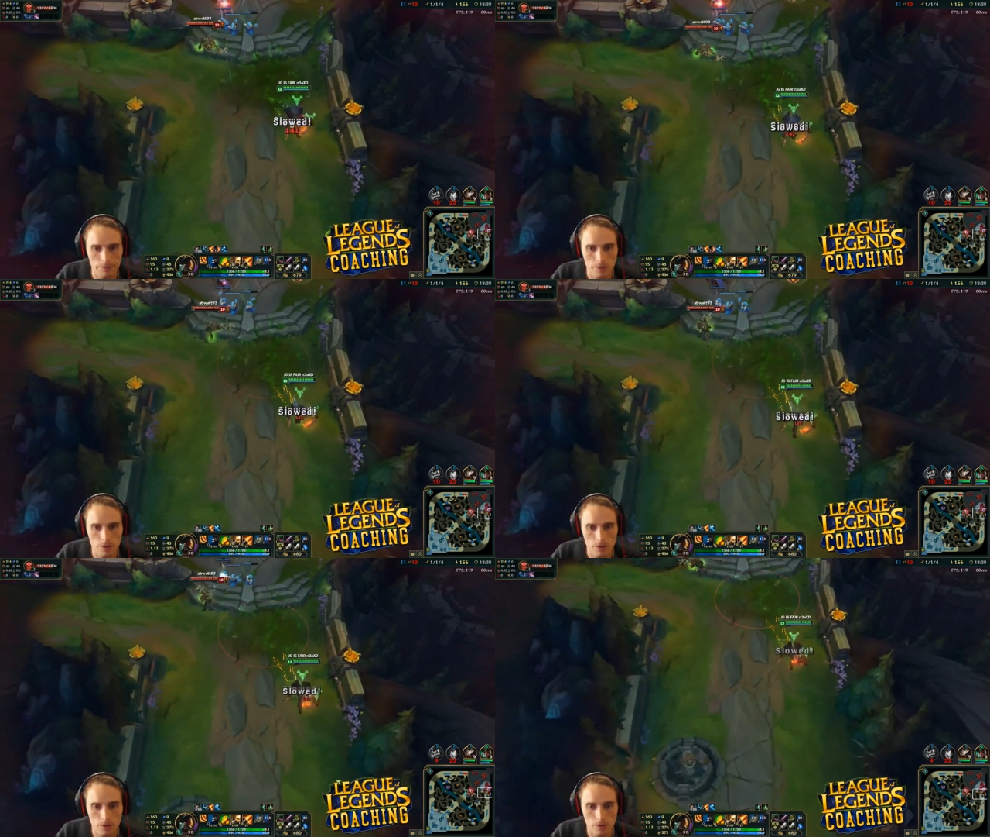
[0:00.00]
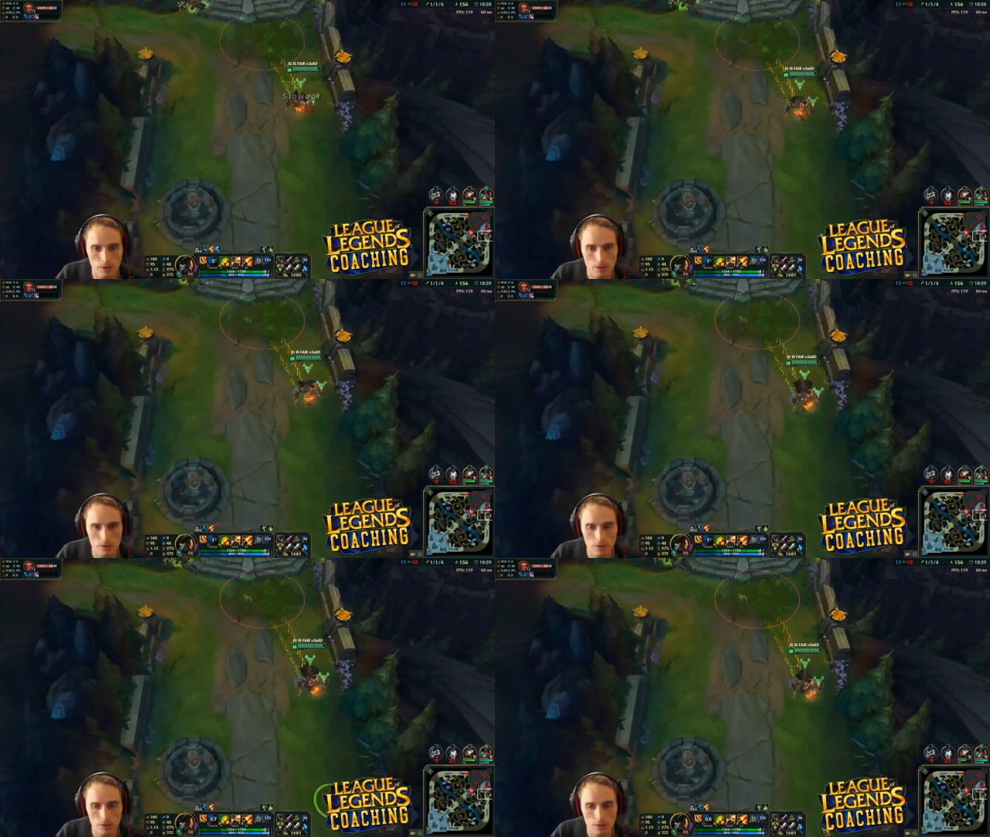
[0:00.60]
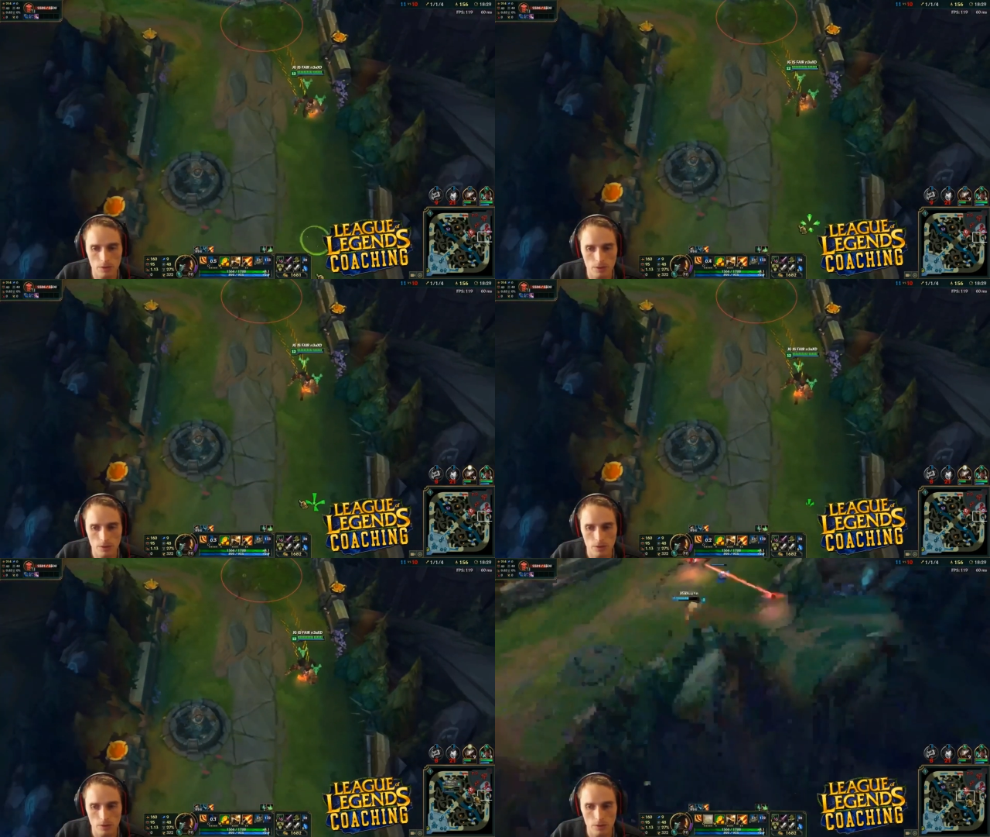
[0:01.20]

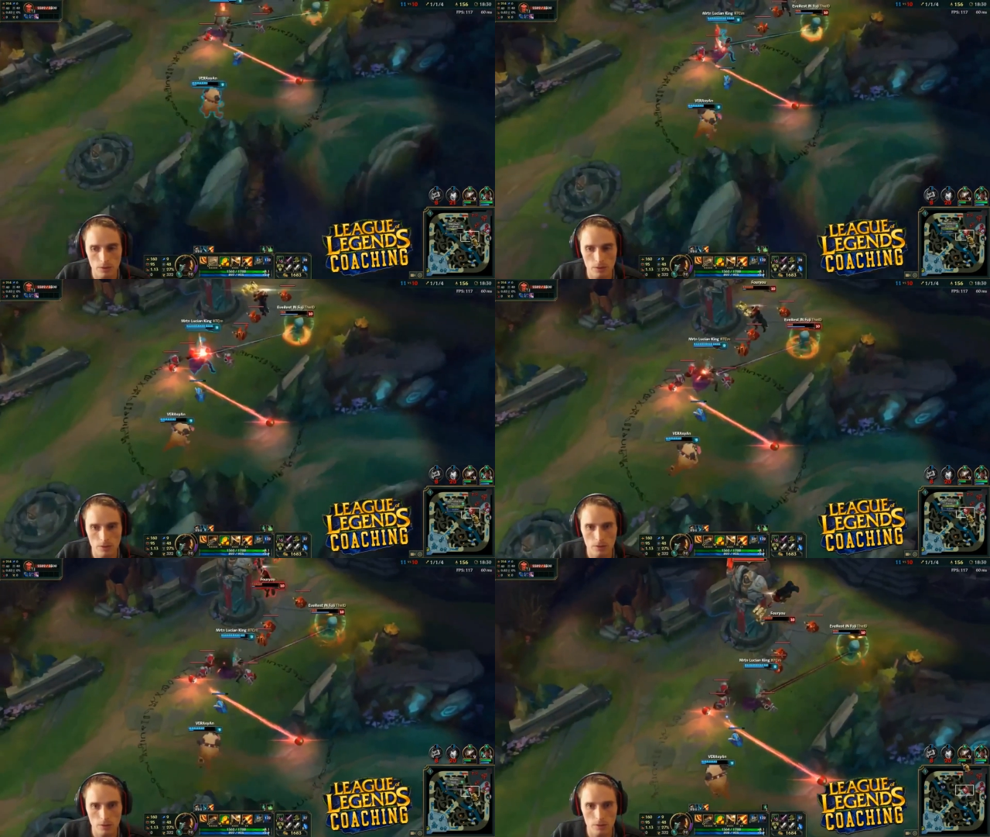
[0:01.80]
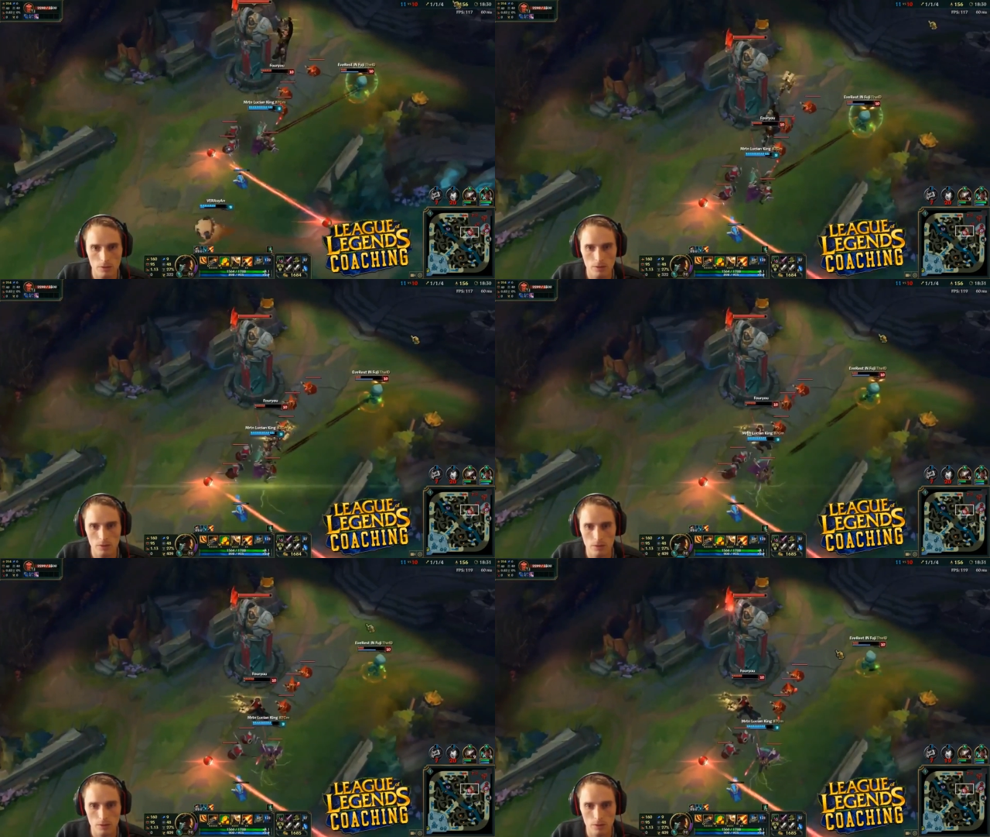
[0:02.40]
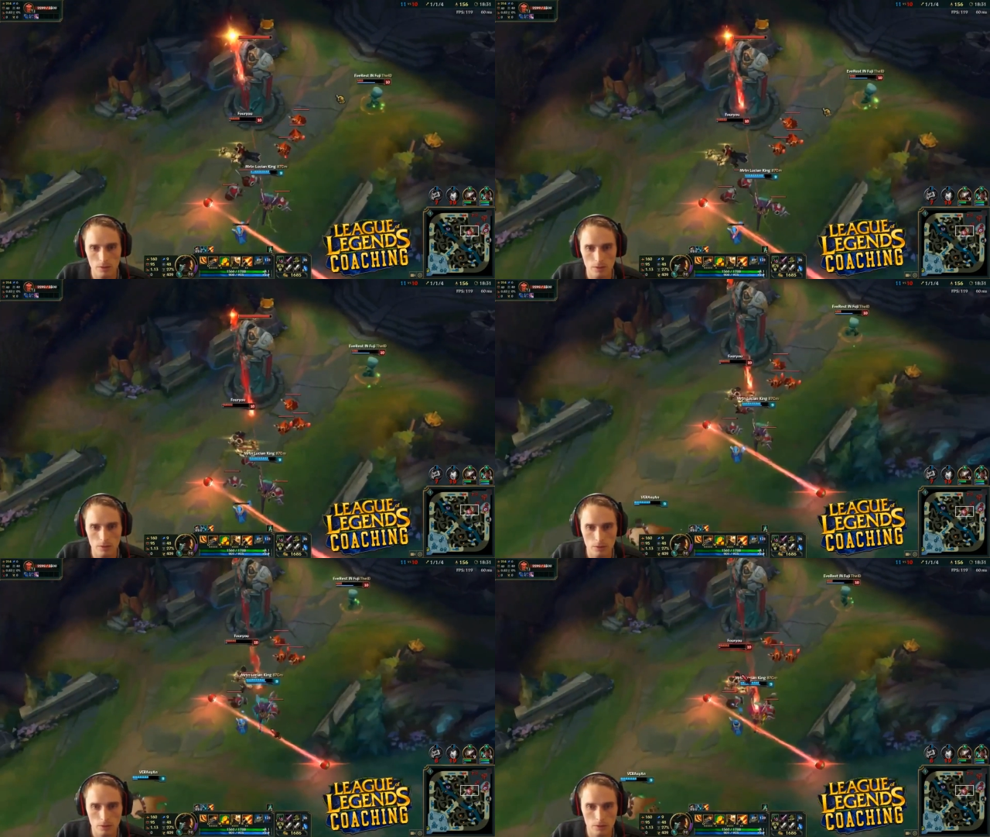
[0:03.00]

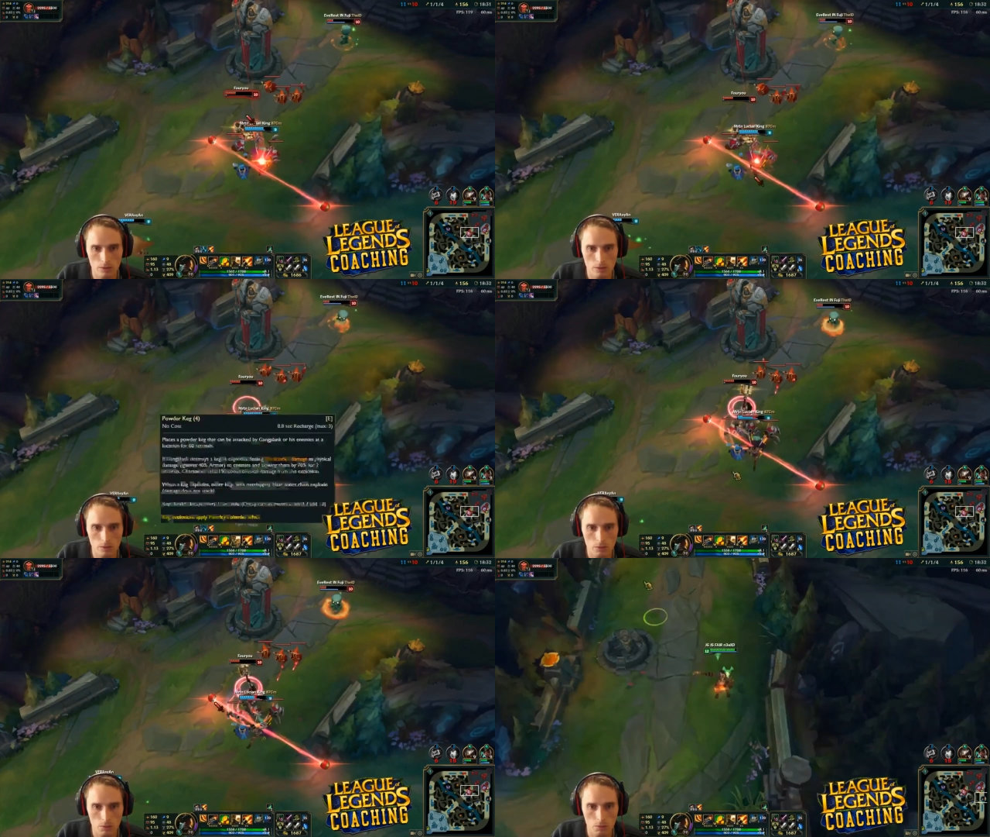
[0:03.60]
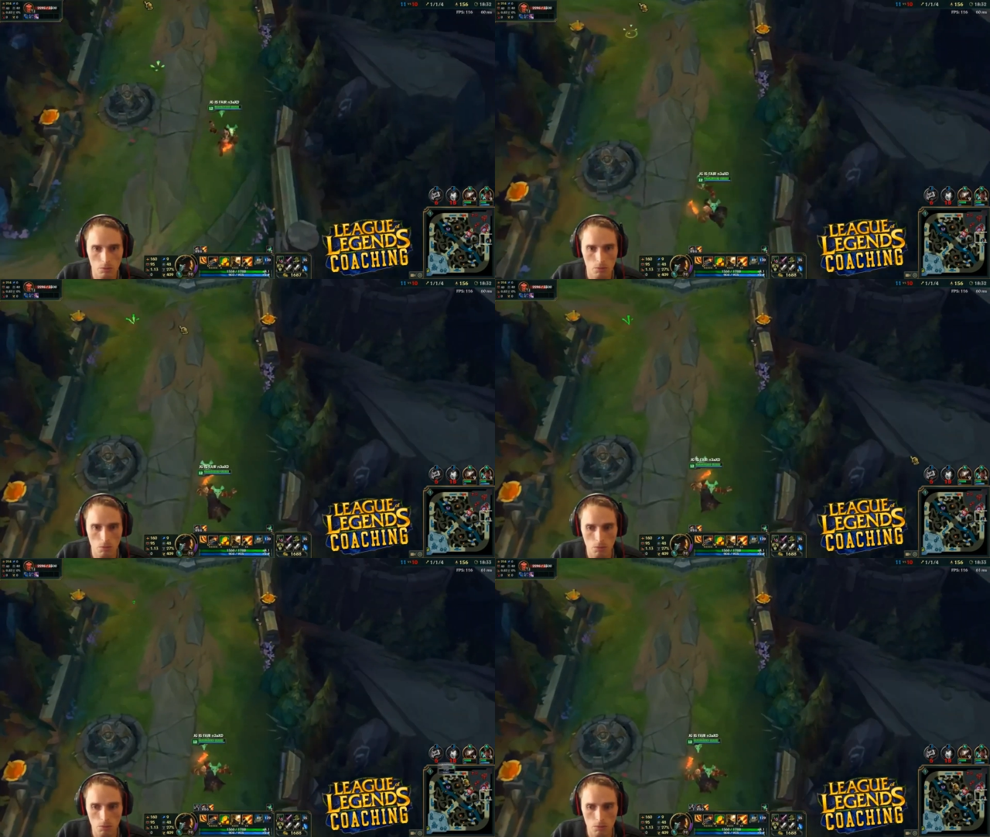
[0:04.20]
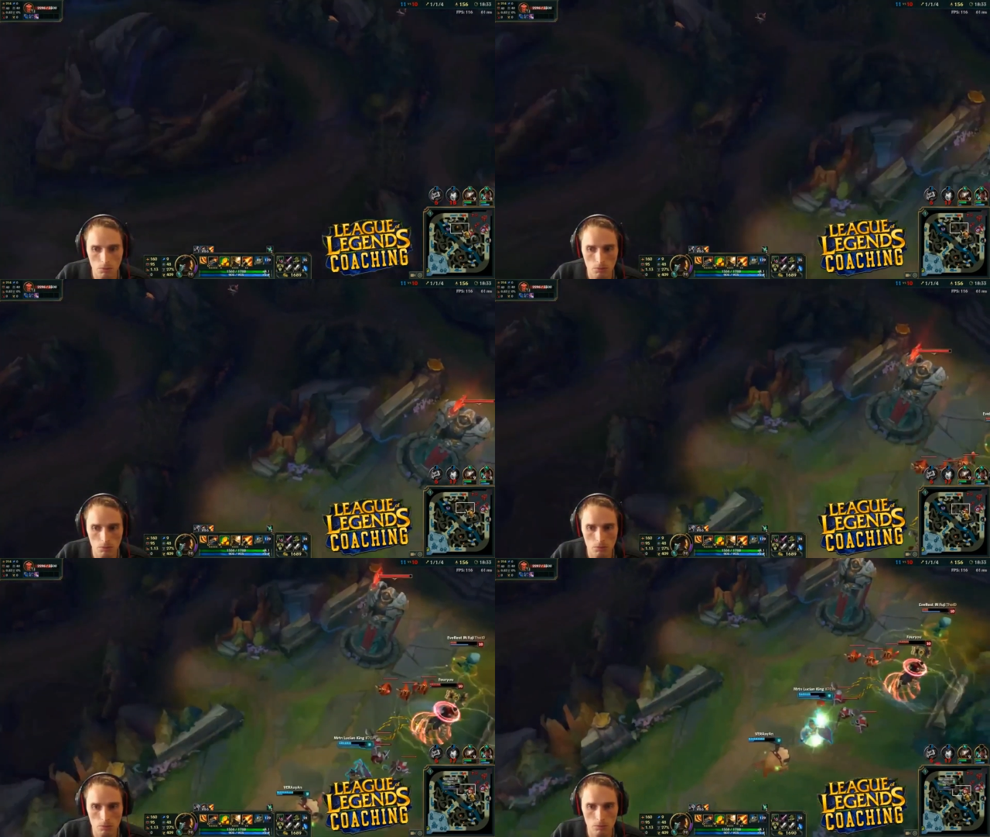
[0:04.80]

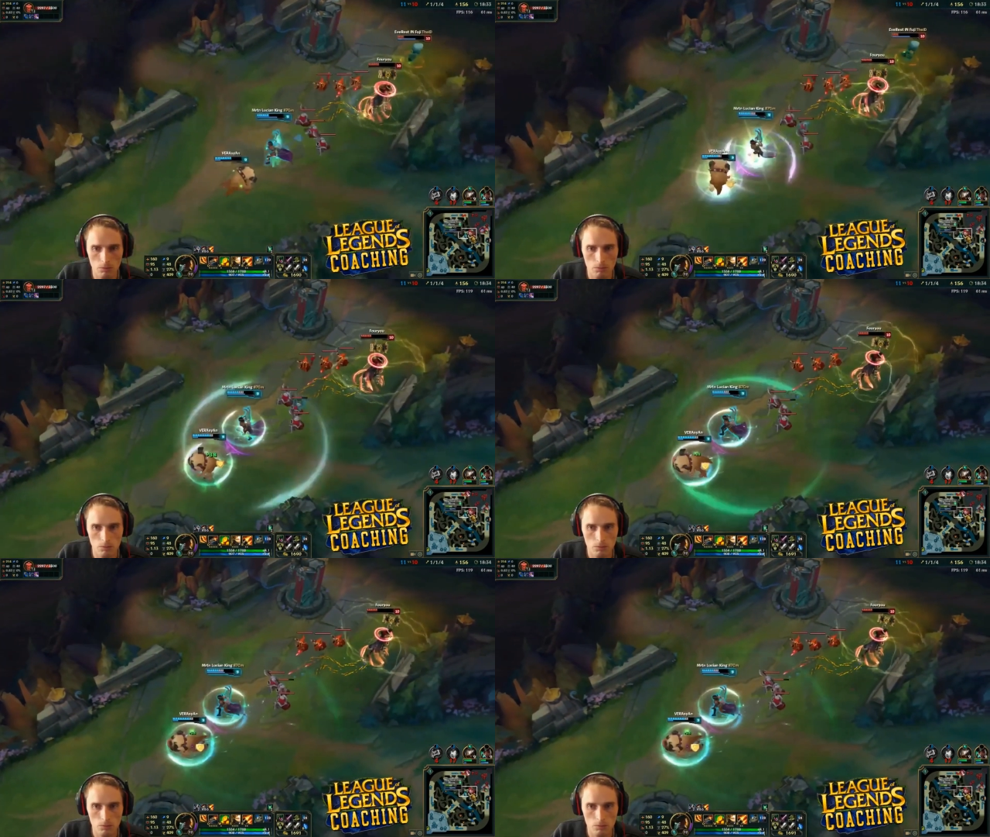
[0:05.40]
Nobody speaks.